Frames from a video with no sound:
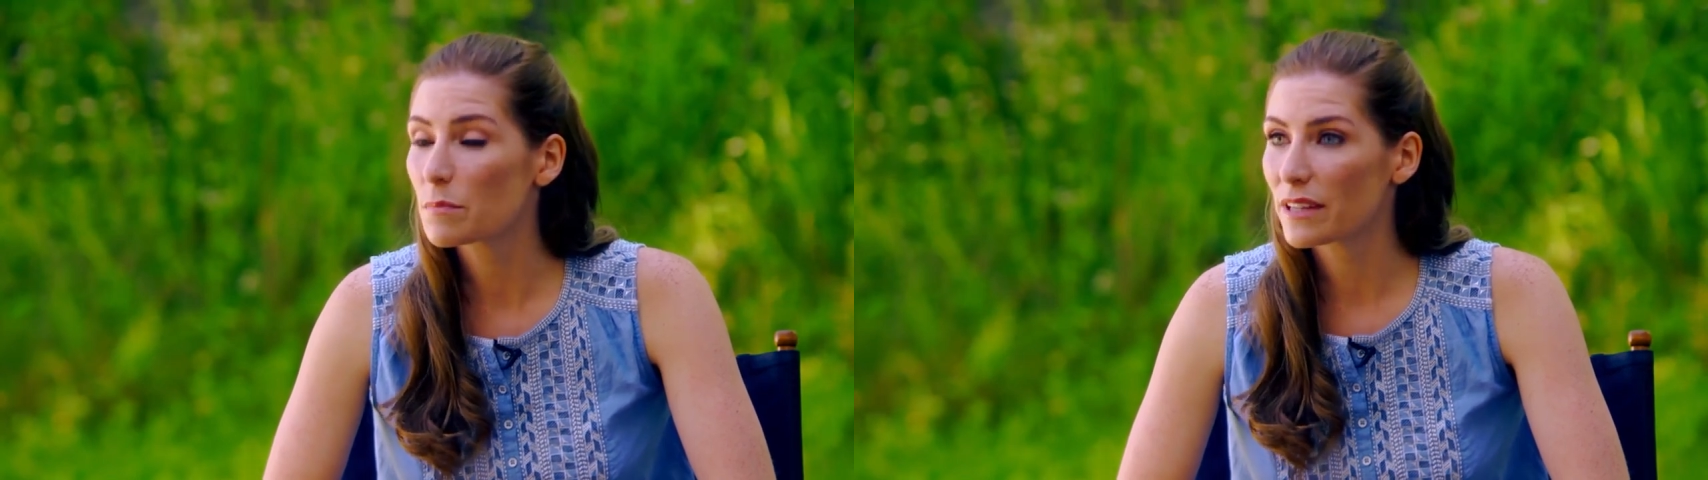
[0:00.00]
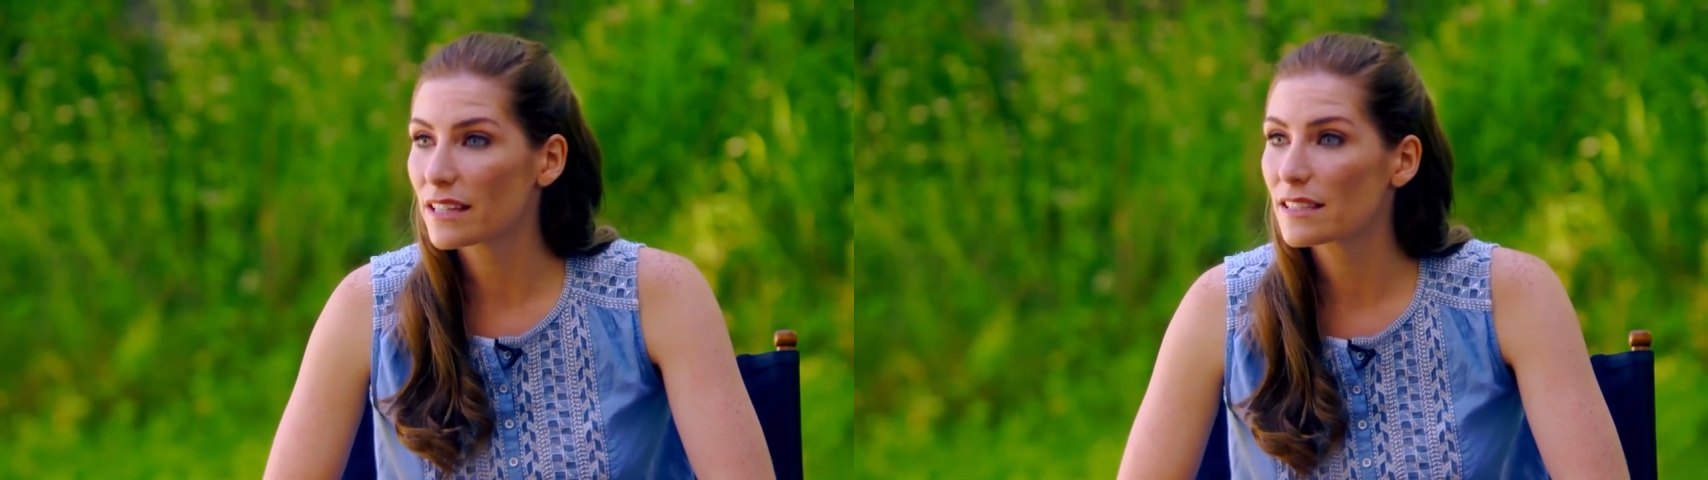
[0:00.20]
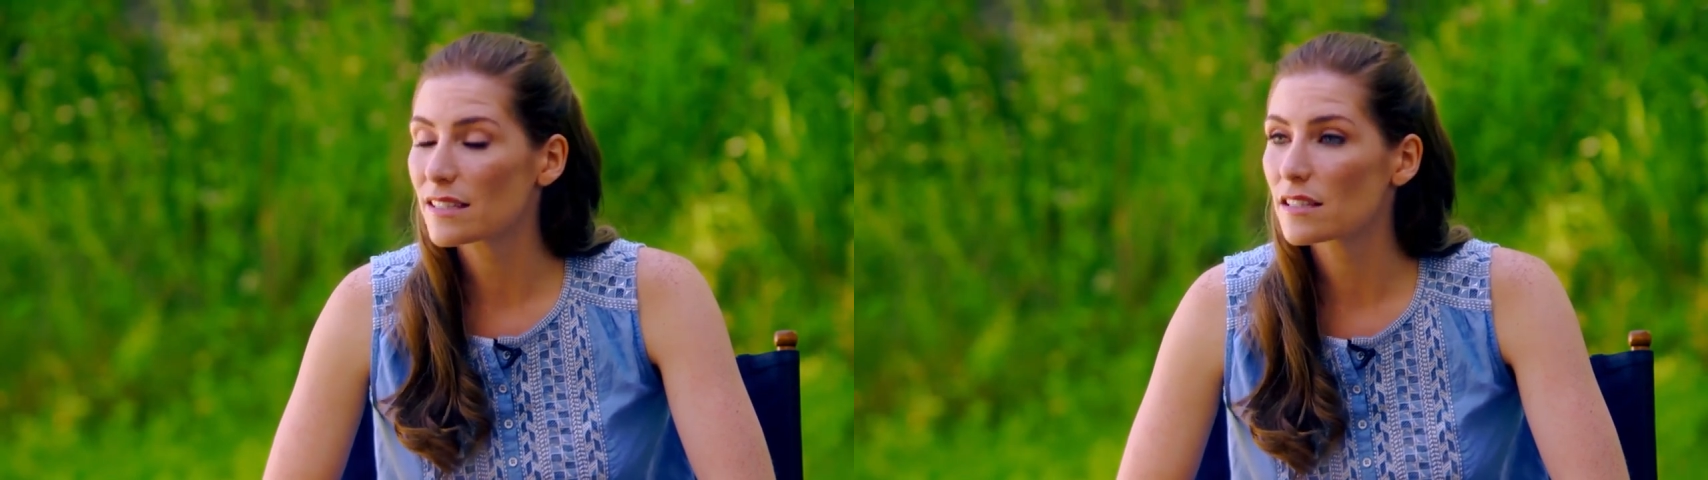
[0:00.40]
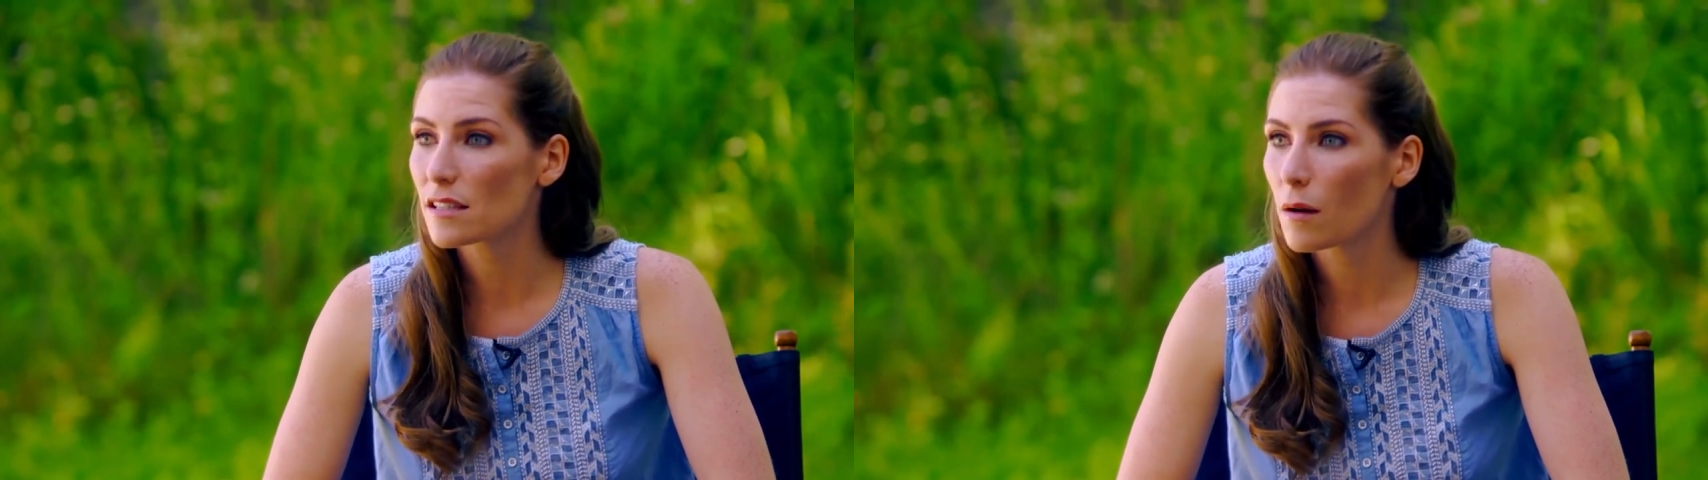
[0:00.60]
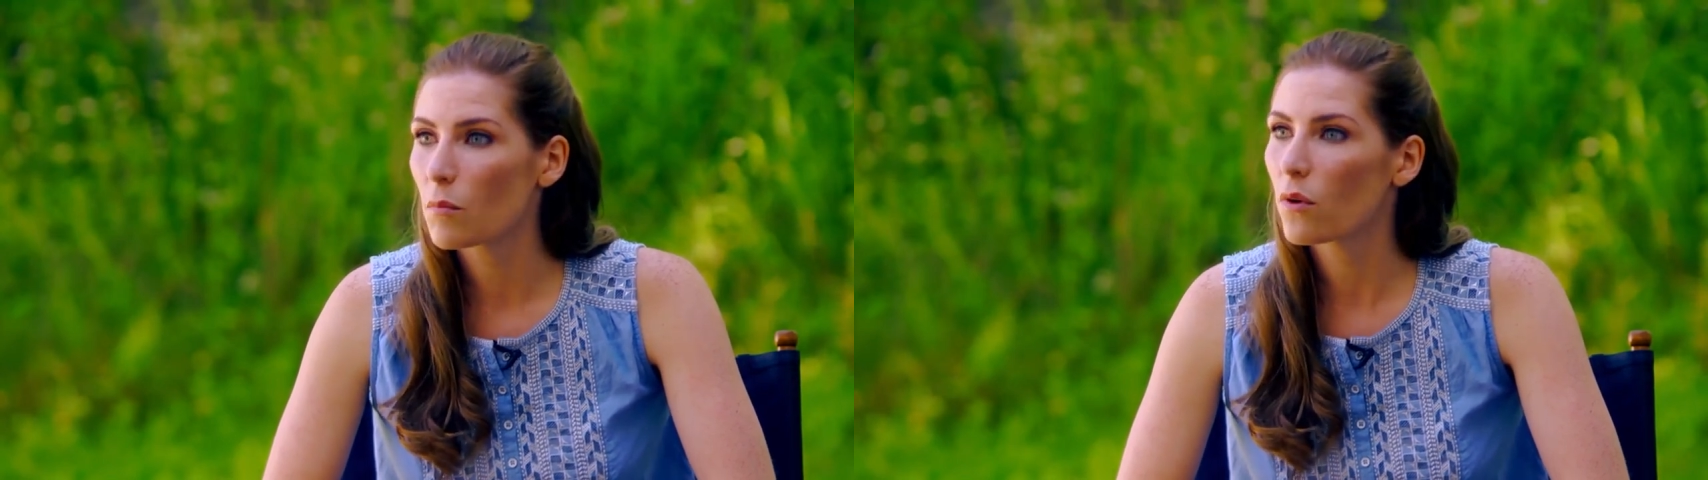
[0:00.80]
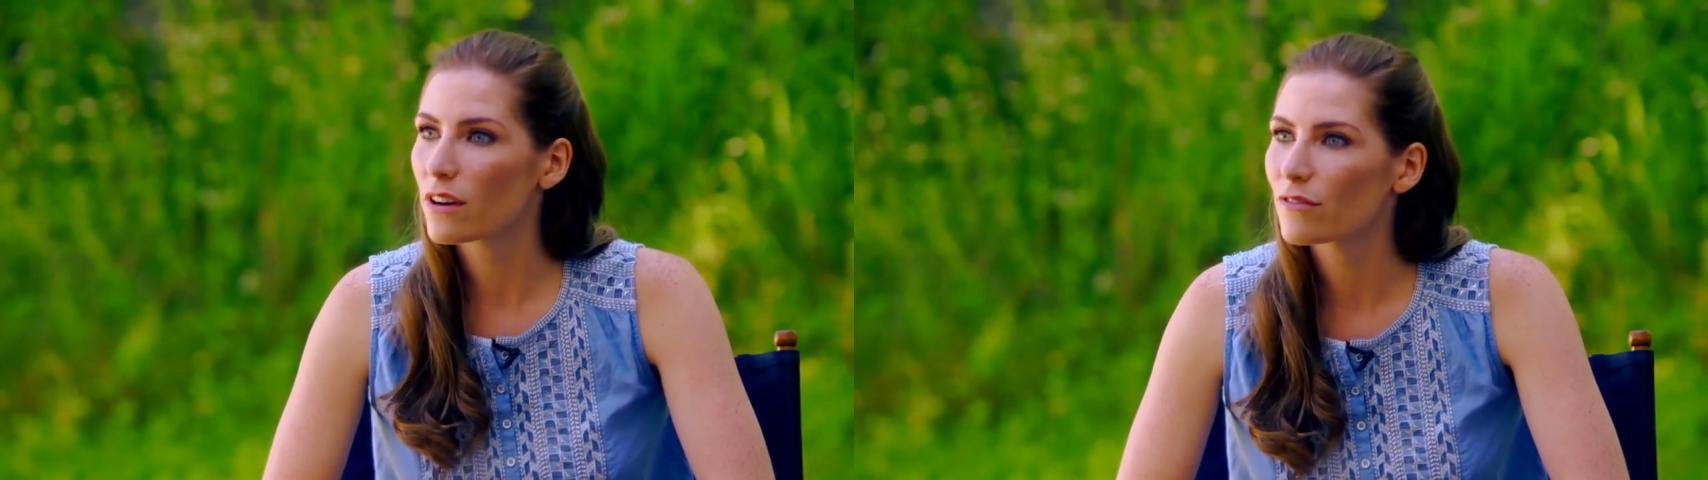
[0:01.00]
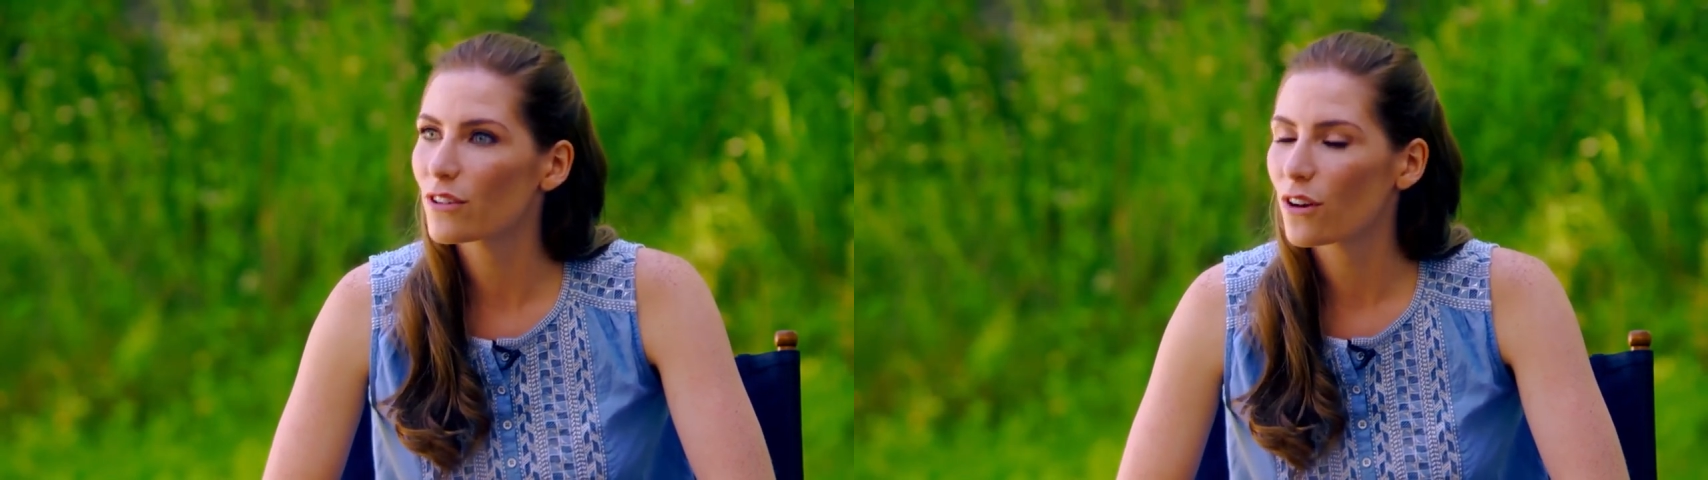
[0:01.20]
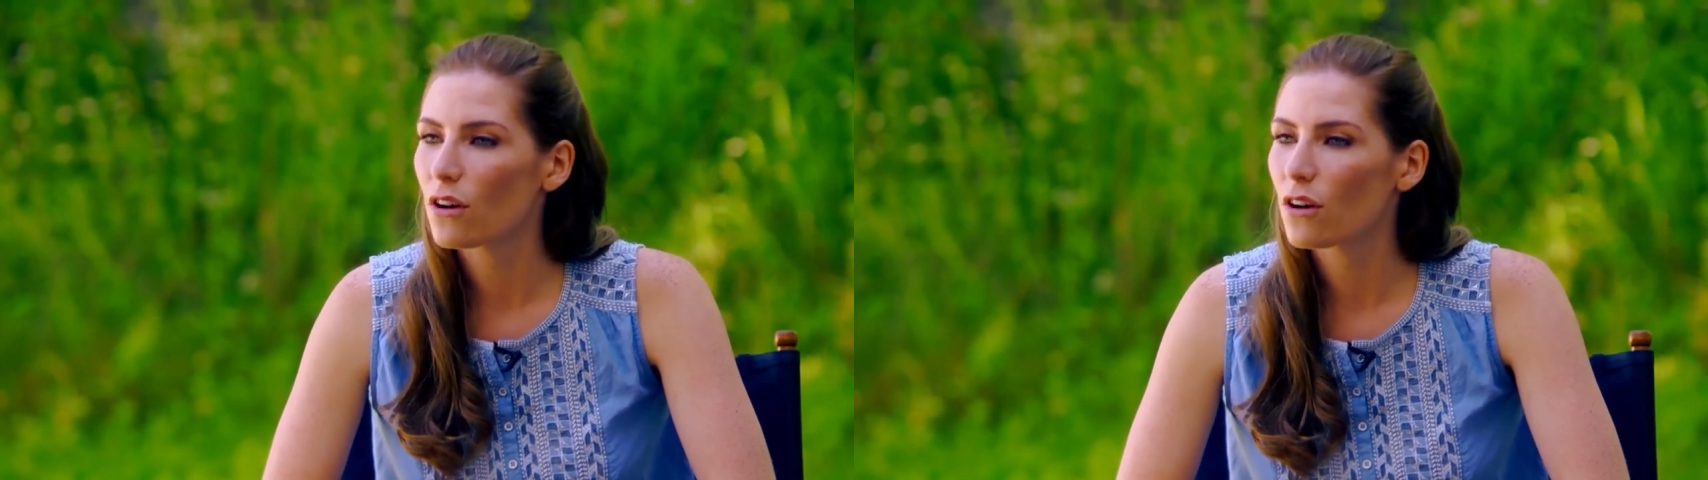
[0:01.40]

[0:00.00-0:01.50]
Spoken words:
been somewhat of an